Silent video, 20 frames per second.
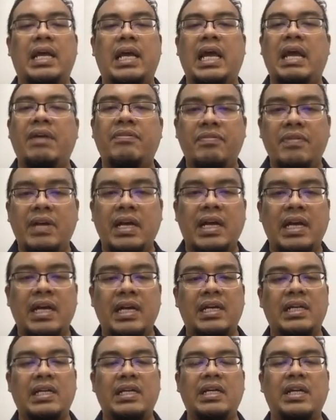have
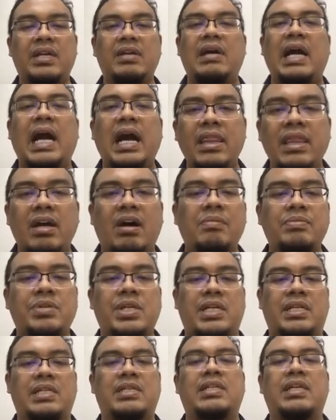other
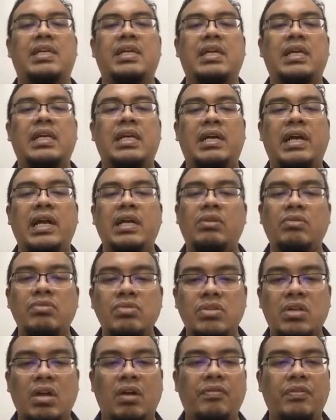options, right,
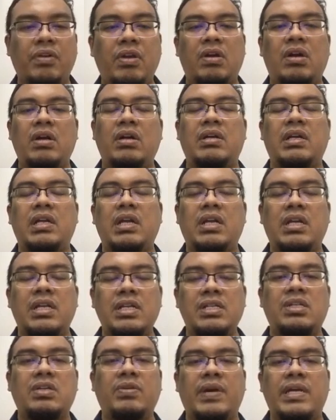to solve
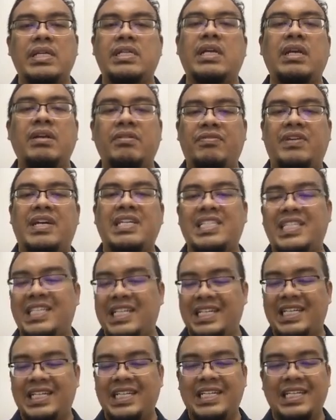this question
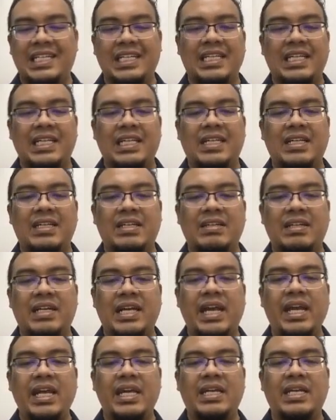faster.
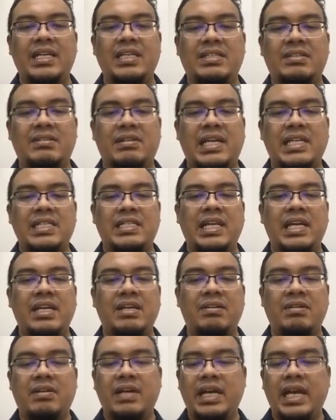Okay, so let's take
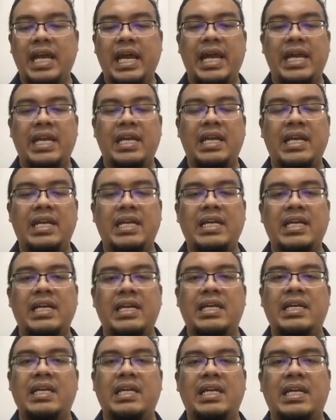a look at
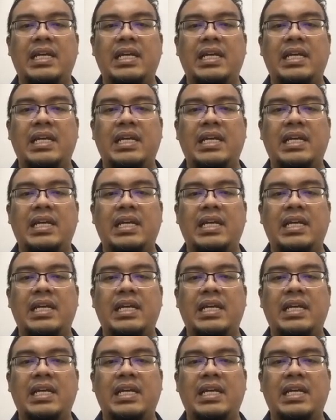the